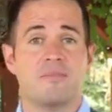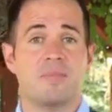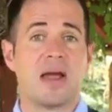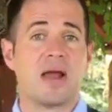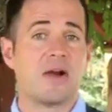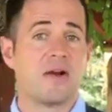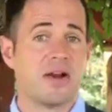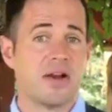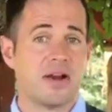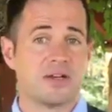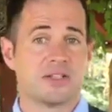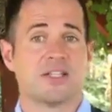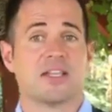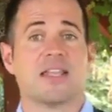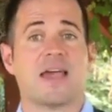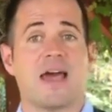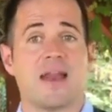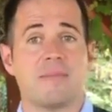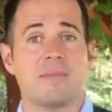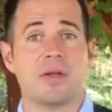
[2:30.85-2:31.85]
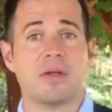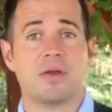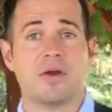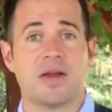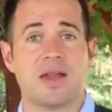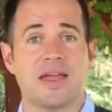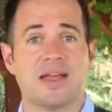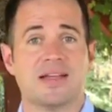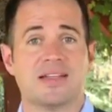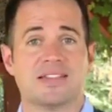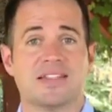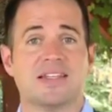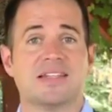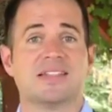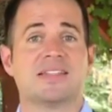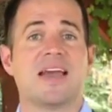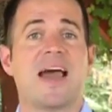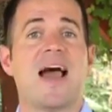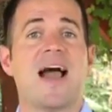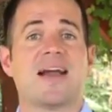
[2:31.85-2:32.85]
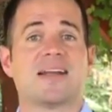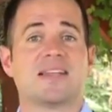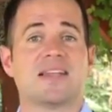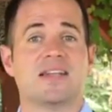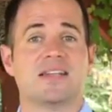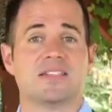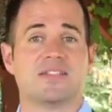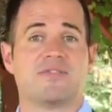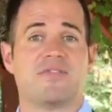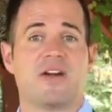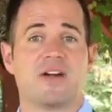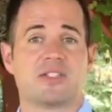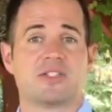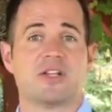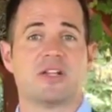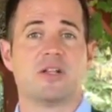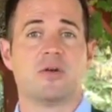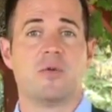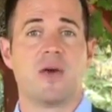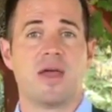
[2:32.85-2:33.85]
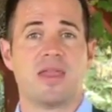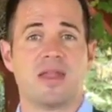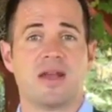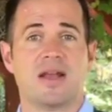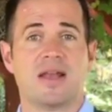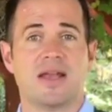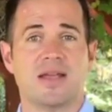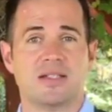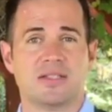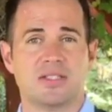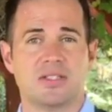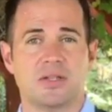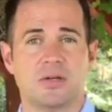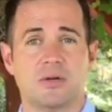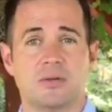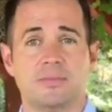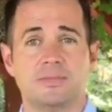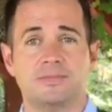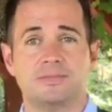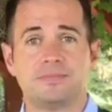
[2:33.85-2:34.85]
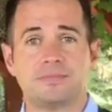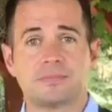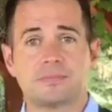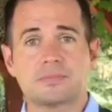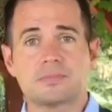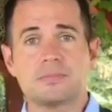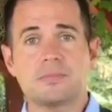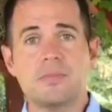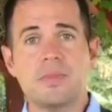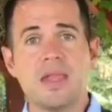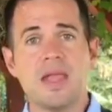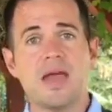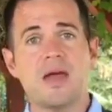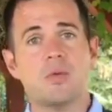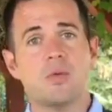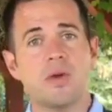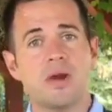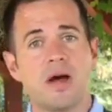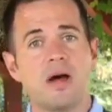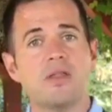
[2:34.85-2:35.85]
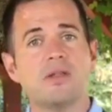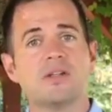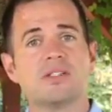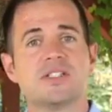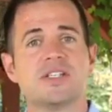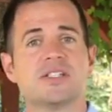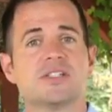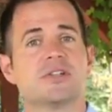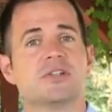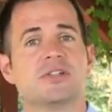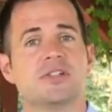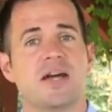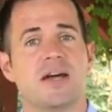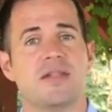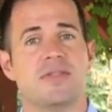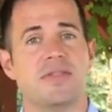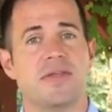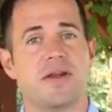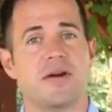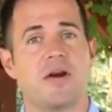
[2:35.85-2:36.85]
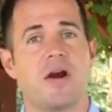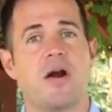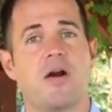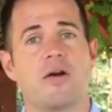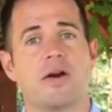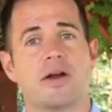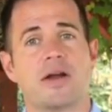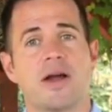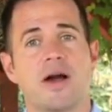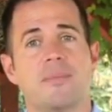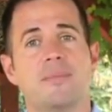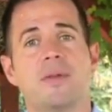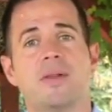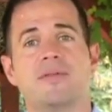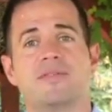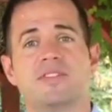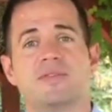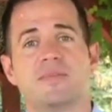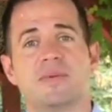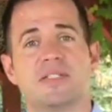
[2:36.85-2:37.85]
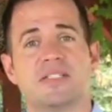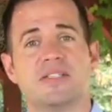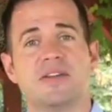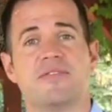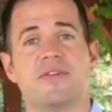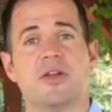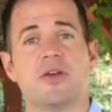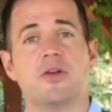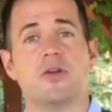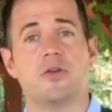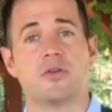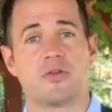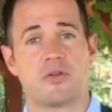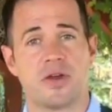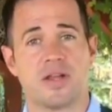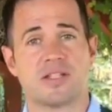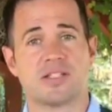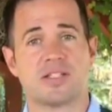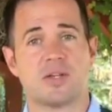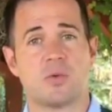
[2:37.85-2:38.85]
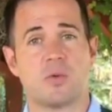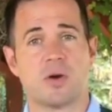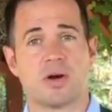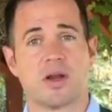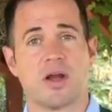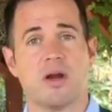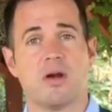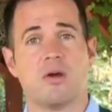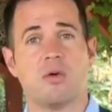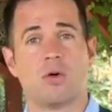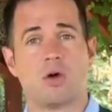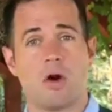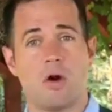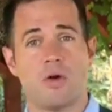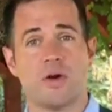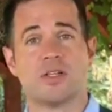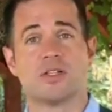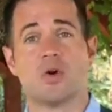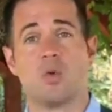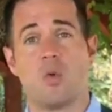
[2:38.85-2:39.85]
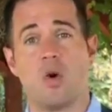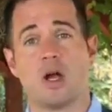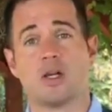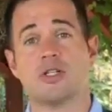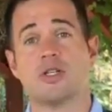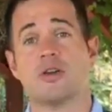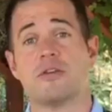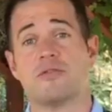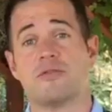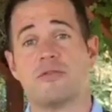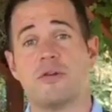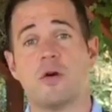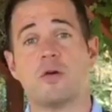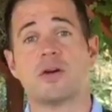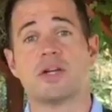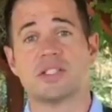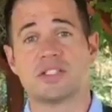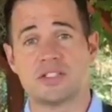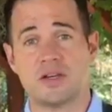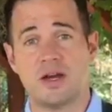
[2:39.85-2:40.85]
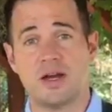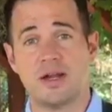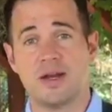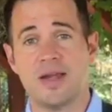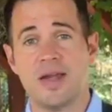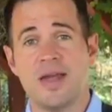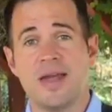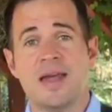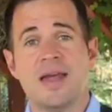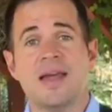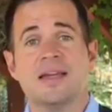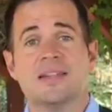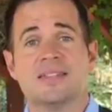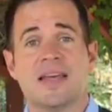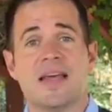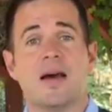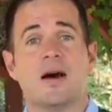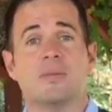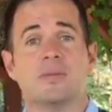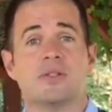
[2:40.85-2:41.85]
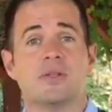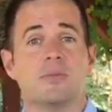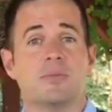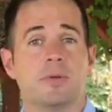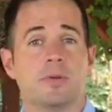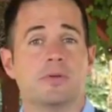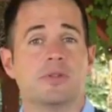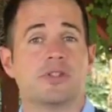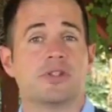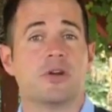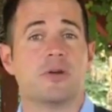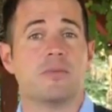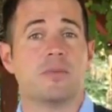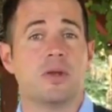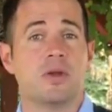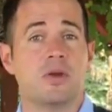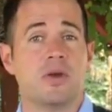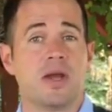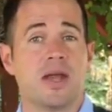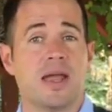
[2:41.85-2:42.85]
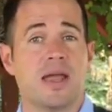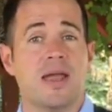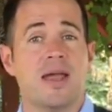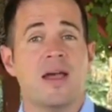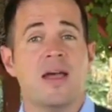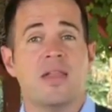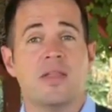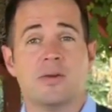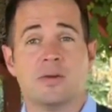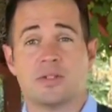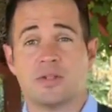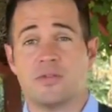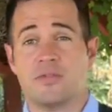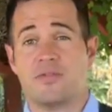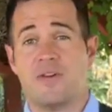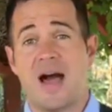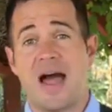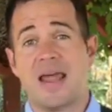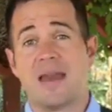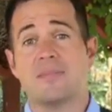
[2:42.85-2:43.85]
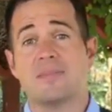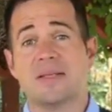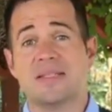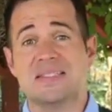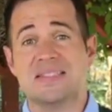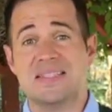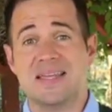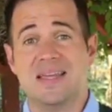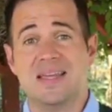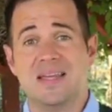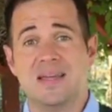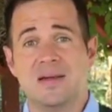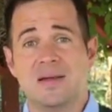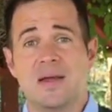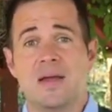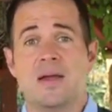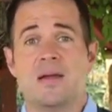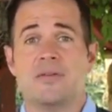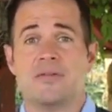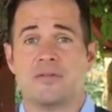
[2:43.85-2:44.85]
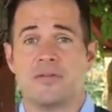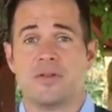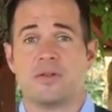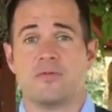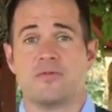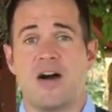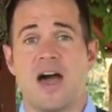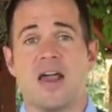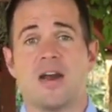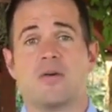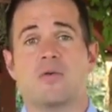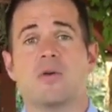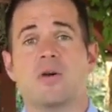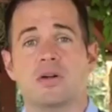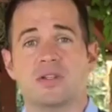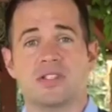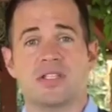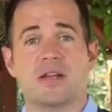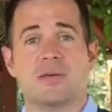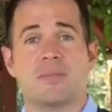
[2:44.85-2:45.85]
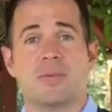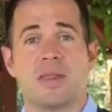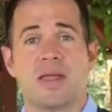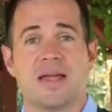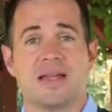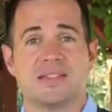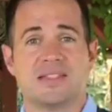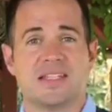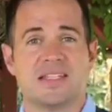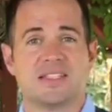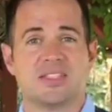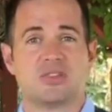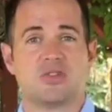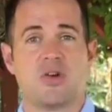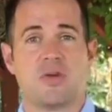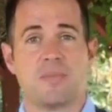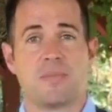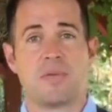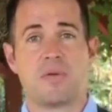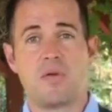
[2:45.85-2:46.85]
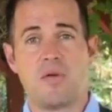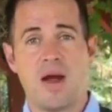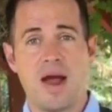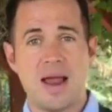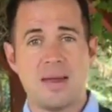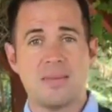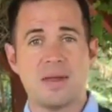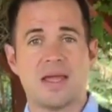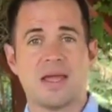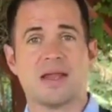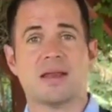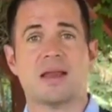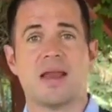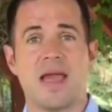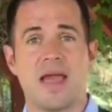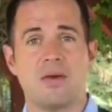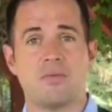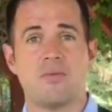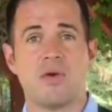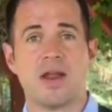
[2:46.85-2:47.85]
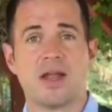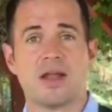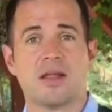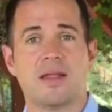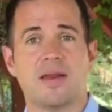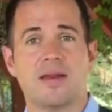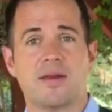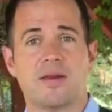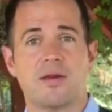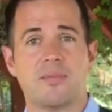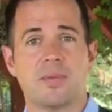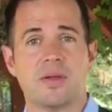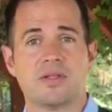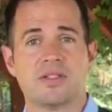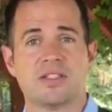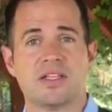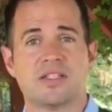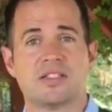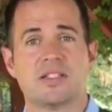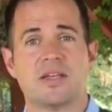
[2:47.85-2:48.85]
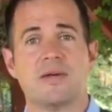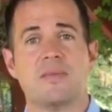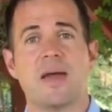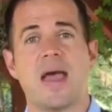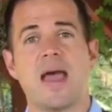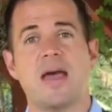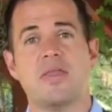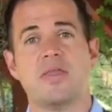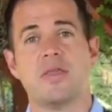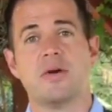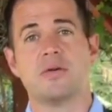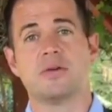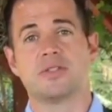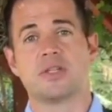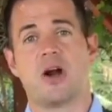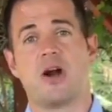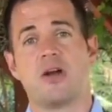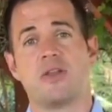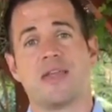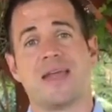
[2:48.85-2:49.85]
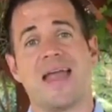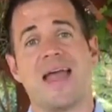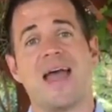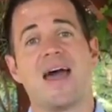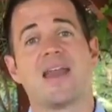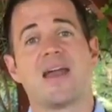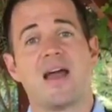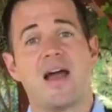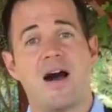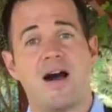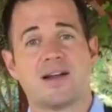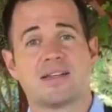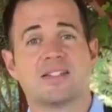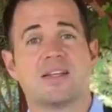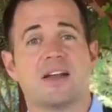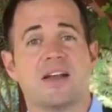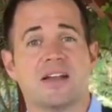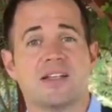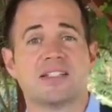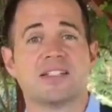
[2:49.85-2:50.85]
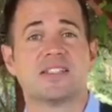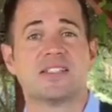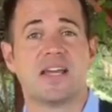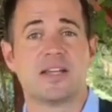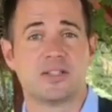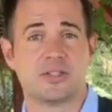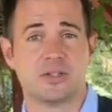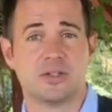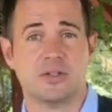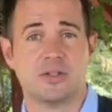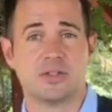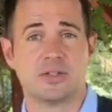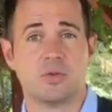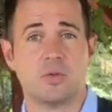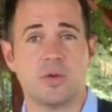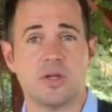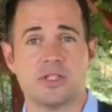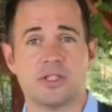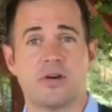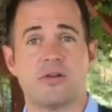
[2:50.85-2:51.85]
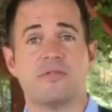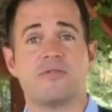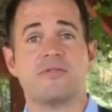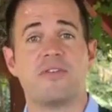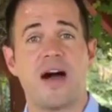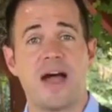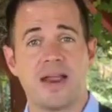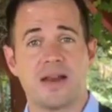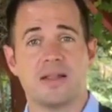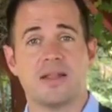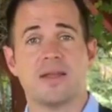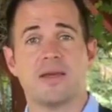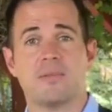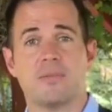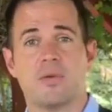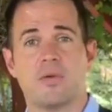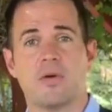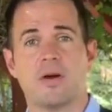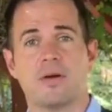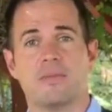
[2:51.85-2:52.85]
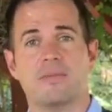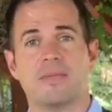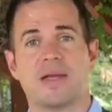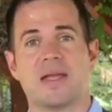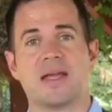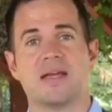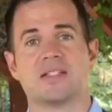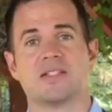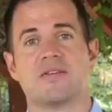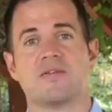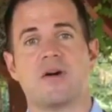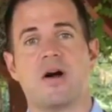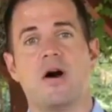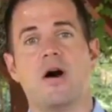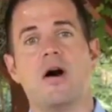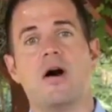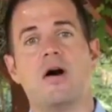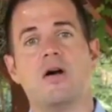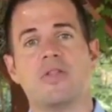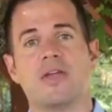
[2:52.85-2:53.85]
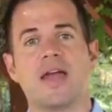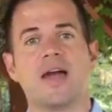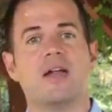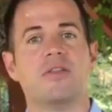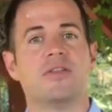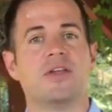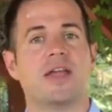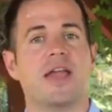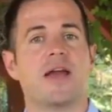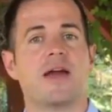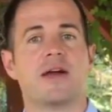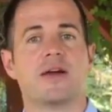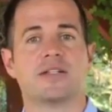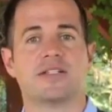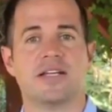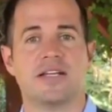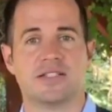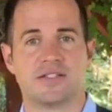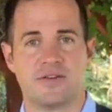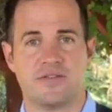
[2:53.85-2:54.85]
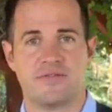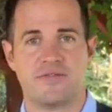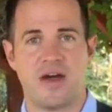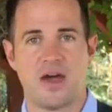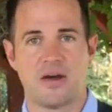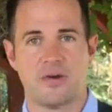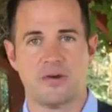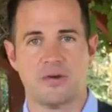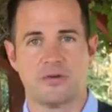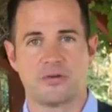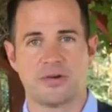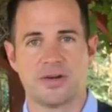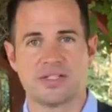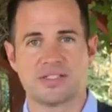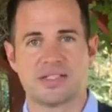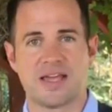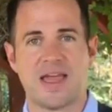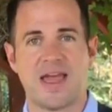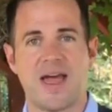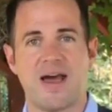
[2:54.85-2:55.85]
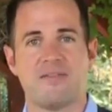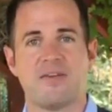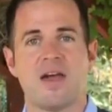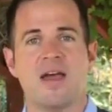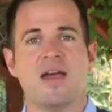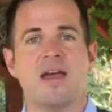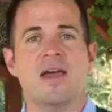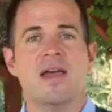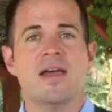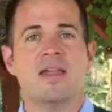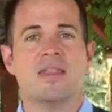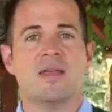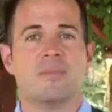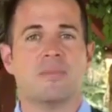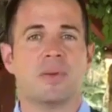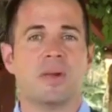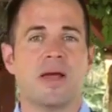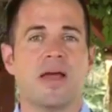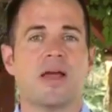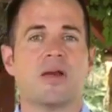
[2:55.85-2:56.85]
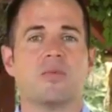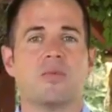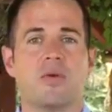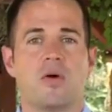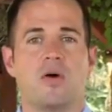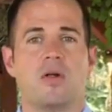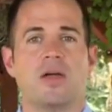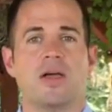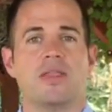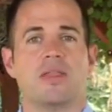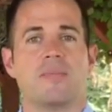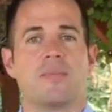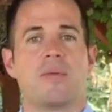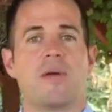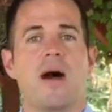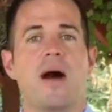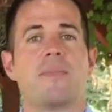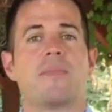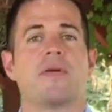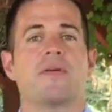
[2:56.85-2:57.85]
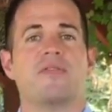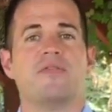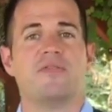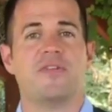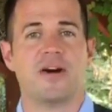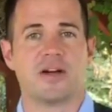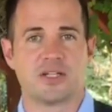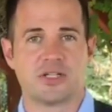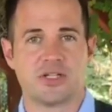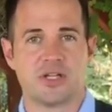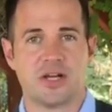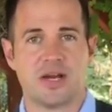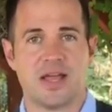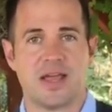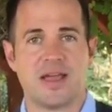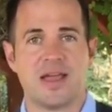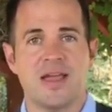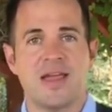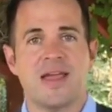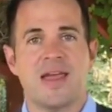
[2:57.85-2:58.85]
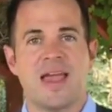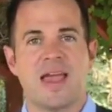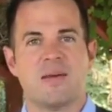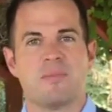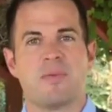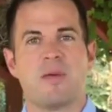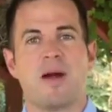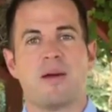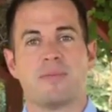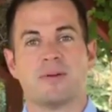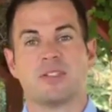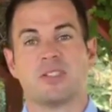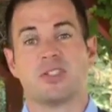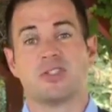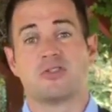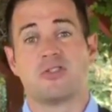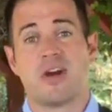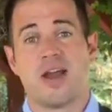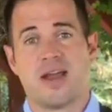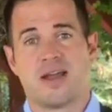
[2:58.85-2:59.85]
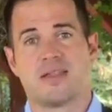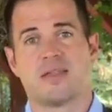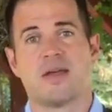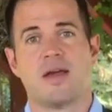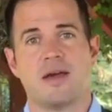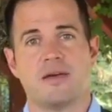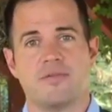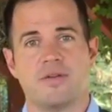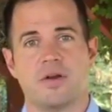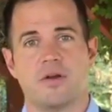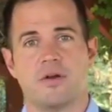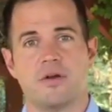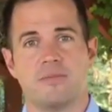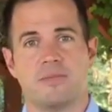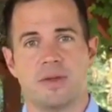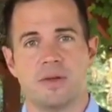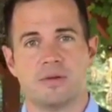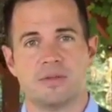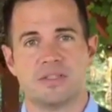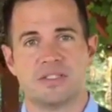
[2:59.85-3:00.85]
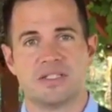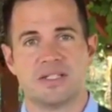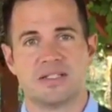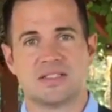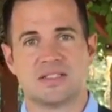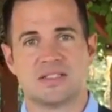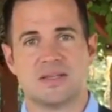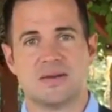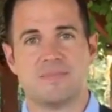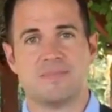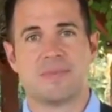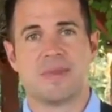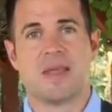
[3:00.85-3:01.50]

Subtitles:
barrier to that immunity is intact and is functioning the way that it needs to. And when all those things are done, there are a couple of specific nutrients that we're going to want you to focus on to help to boost your immunity. Those are vitamin D, for the vital roles that it plays in sort of priming and regulating your immune system, and those are the antioxidant essentials, which are vitally important because of all the healthy carotenes and phytonutrients they have that play a role in the proper functioning and proper strength of your immune system.